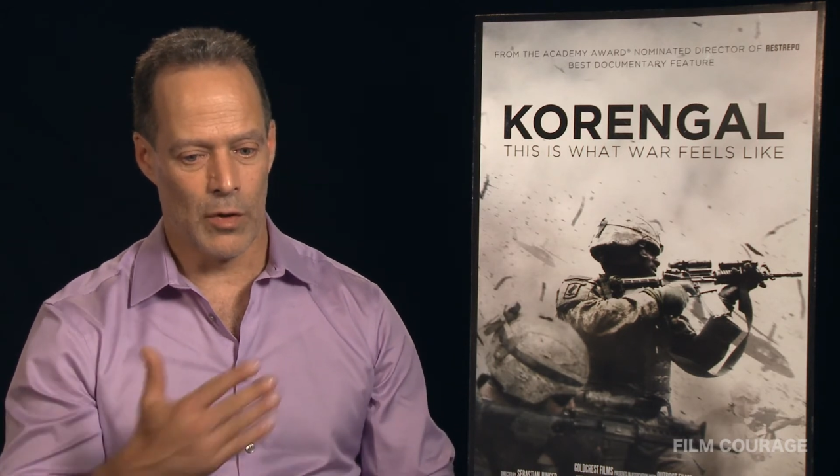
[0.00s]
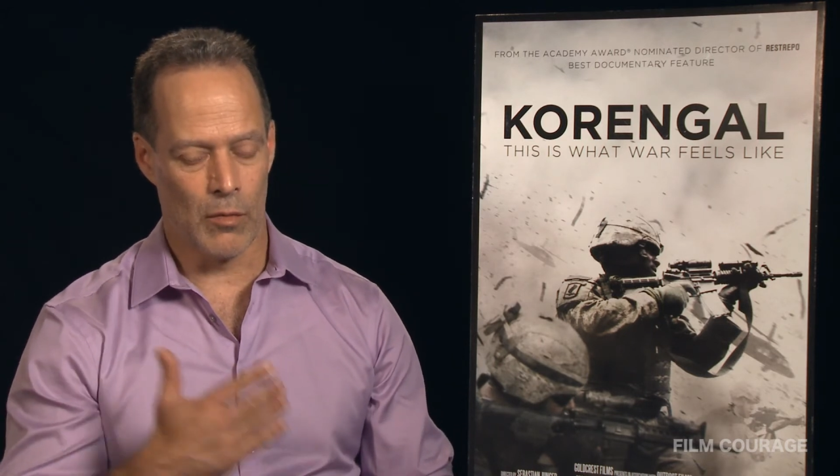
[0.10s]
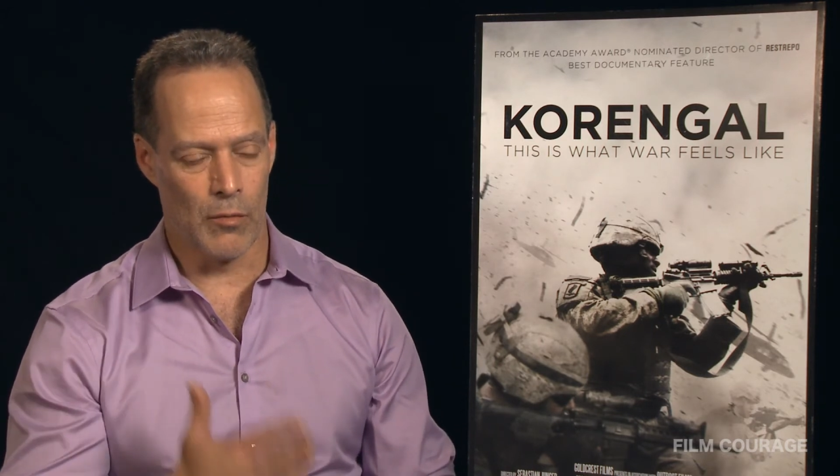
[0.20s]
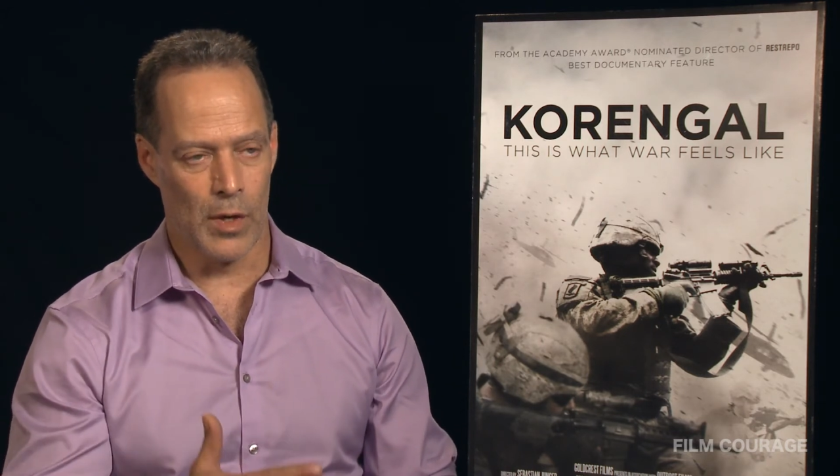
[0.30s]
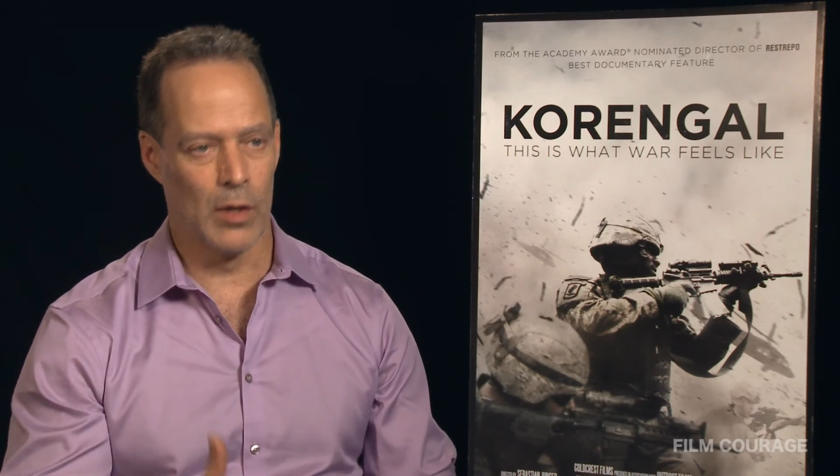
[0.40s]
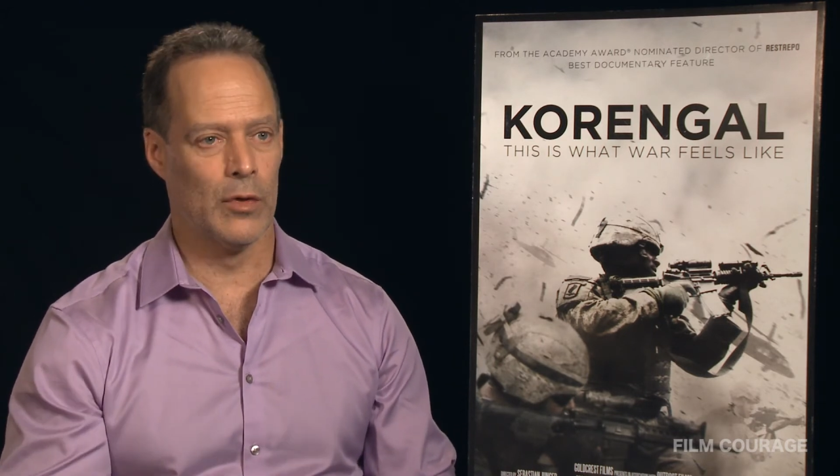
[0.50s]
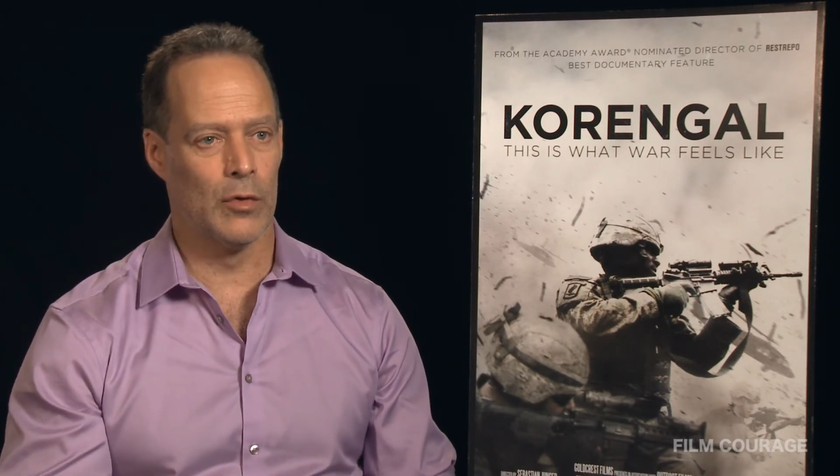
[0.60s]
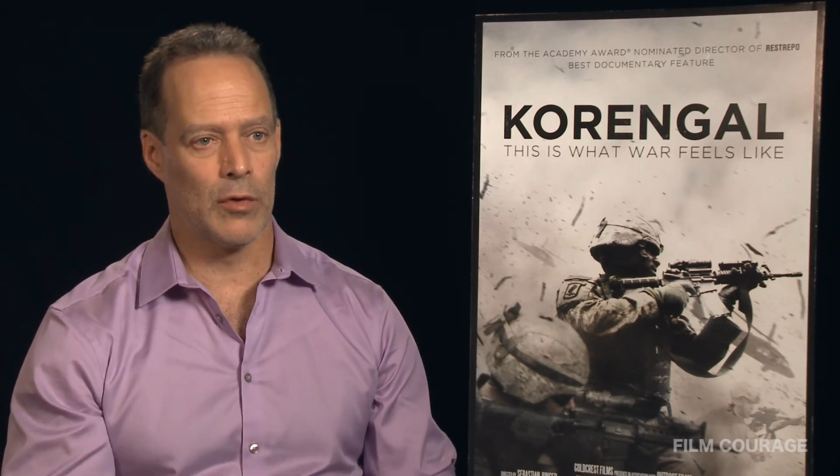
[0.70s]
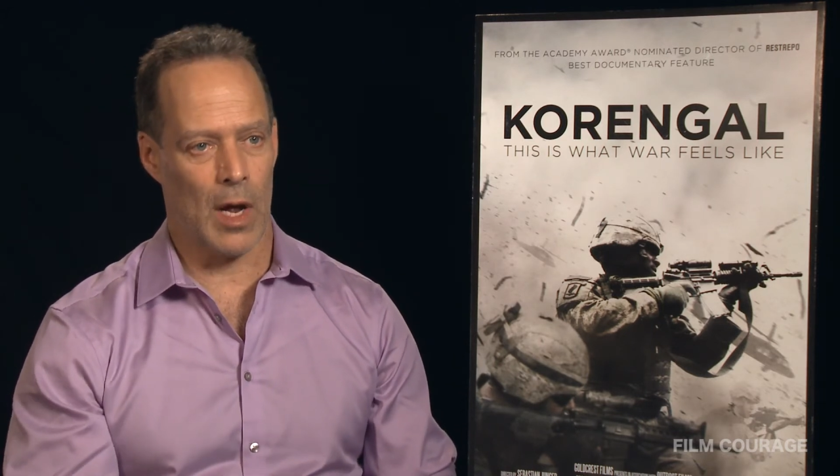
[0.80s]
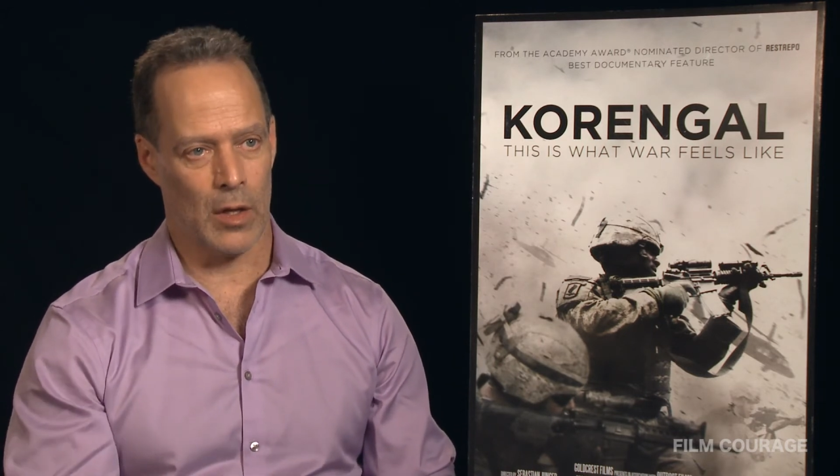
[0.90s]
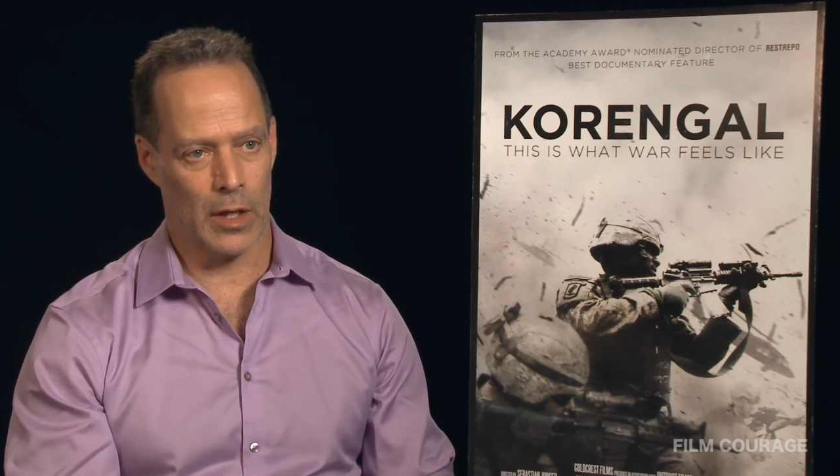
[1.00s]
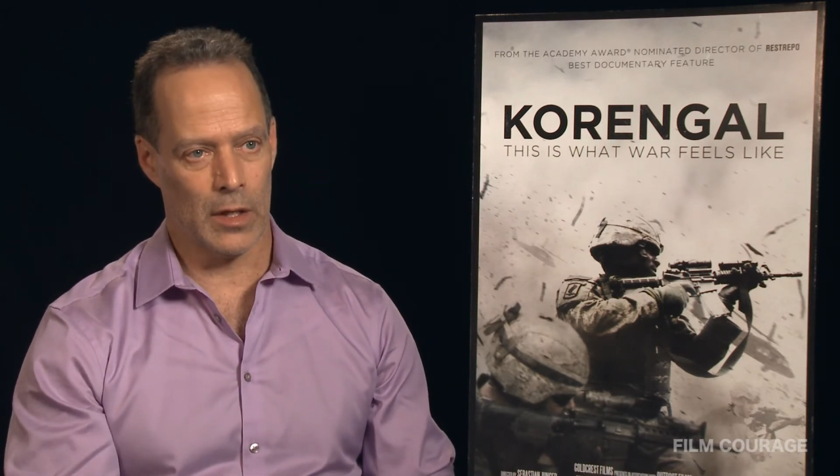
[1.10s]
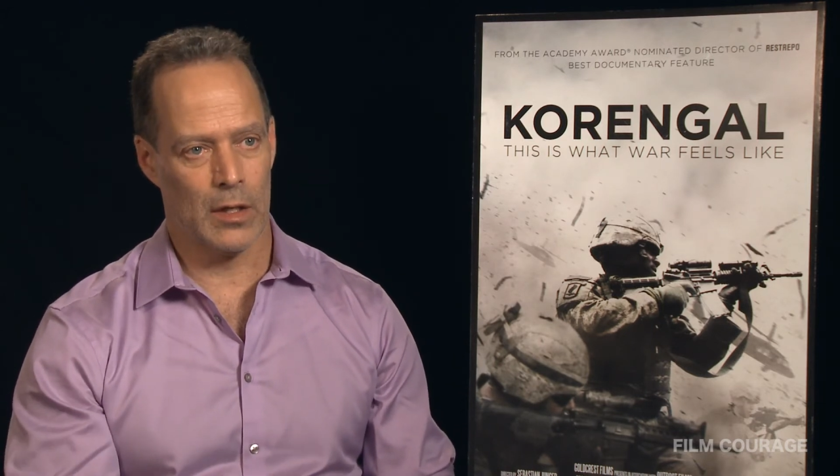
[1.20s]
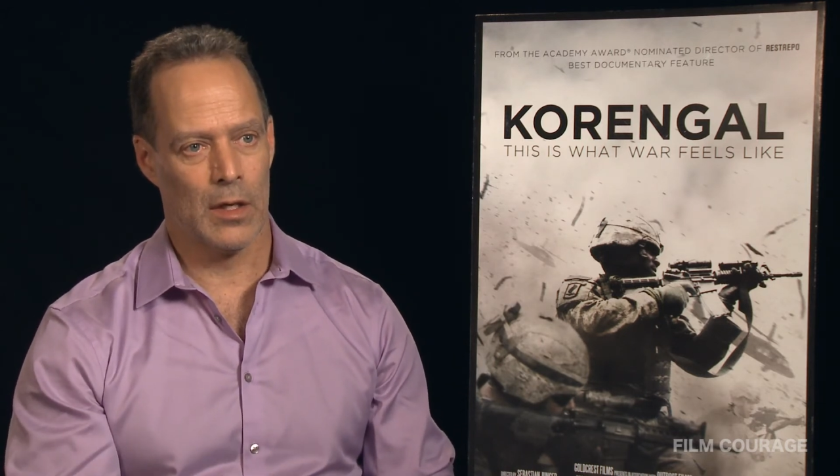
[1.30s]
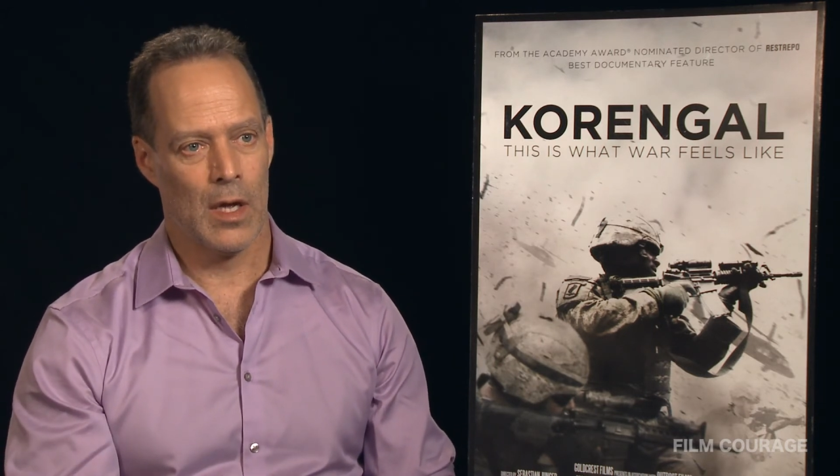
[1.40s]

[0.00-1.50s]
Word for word: a real neutrality,